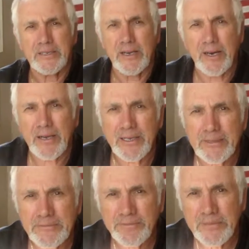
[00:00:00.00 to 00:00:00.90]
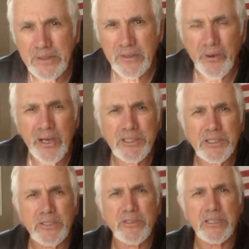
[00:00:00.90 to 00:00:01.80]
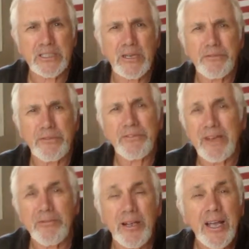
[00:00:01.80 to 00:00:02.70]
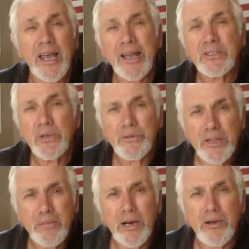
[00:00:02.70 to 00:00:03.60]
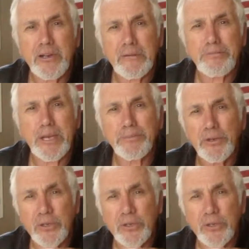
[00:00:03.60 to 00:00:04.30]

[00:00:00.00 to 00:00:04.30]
All right? Why don't you do yourself a favor and do the American people,